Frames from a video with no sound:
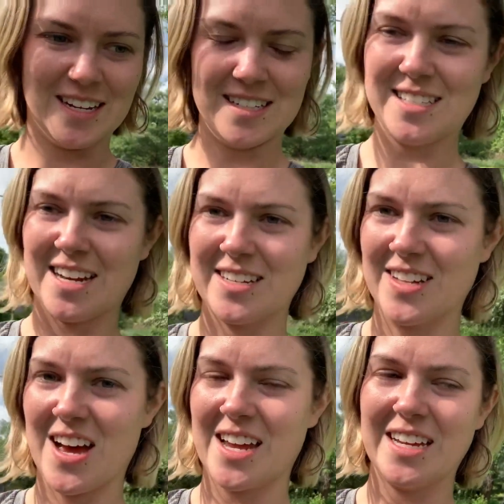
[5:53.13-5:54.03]

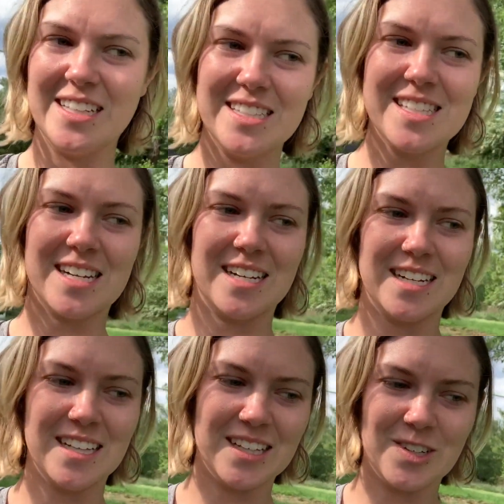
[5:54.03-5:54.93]
dandelions
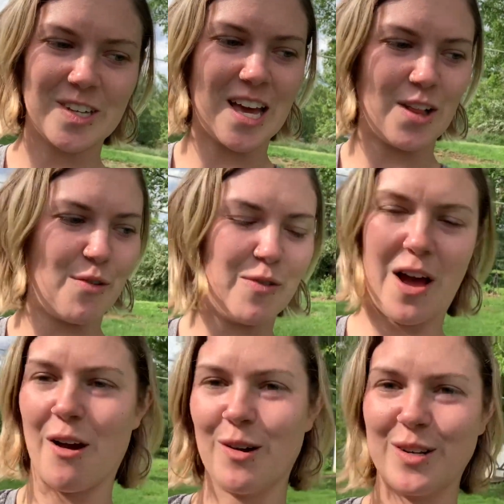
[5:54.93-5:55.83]
and little yellow
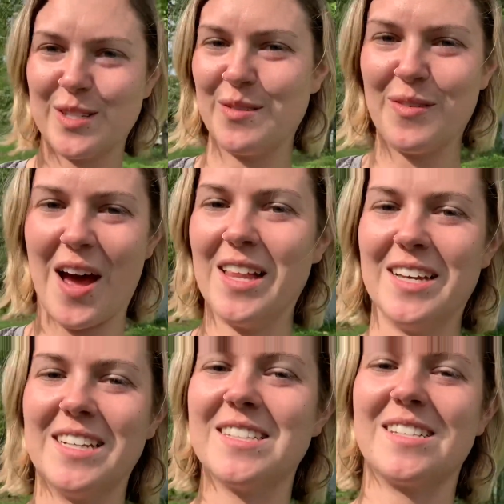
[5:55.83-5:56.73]
flowers and
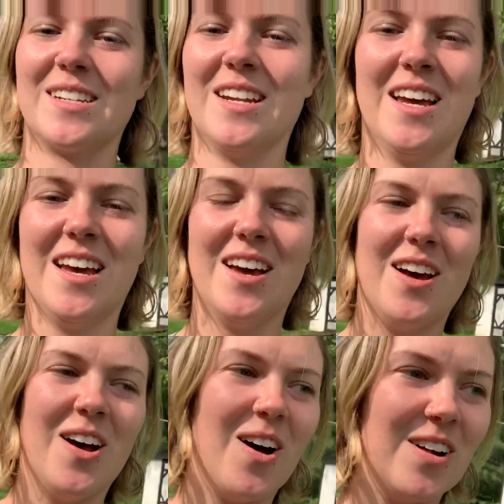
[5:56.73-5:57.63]
violets and
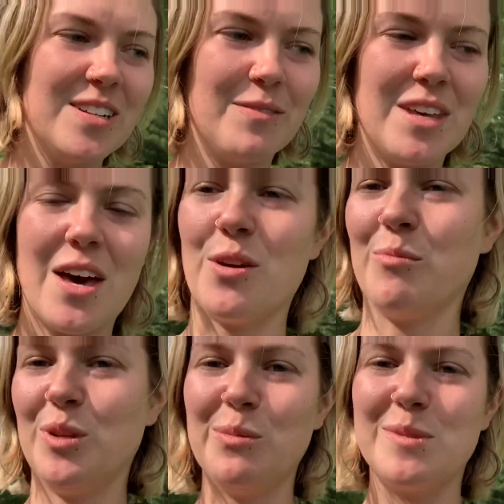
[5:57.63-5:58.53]
all of the other
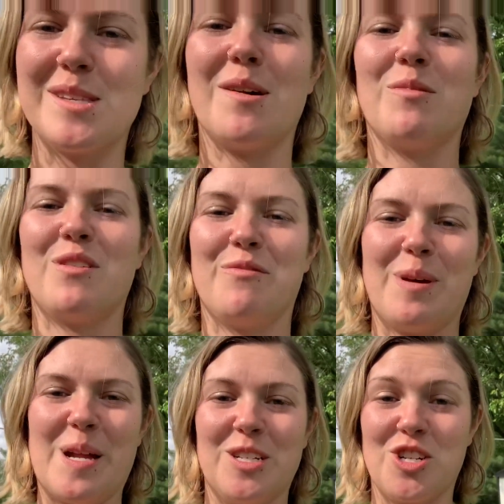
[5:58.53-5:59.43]
blooms that would have
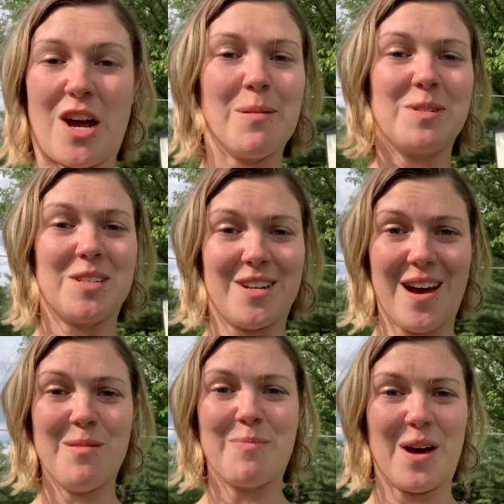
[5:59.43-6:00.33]
been chopped
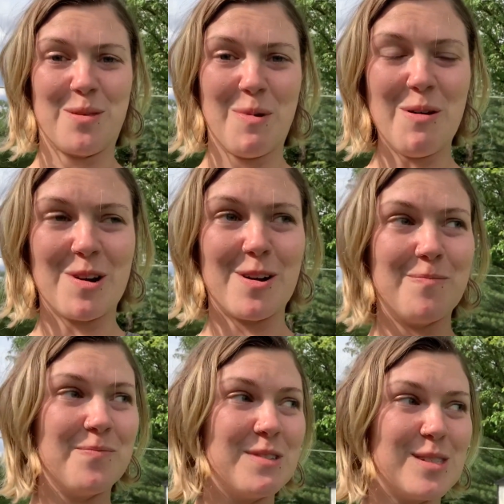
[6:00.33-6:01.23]
down by the mower.
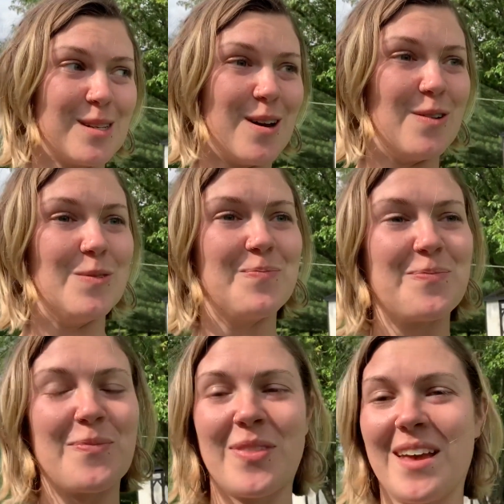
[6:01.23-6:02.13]
So
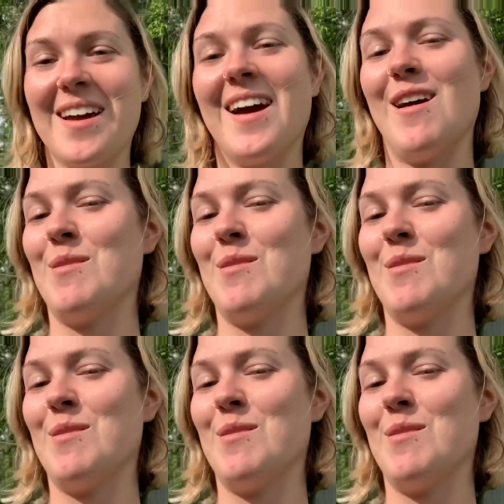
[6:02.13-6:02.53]
our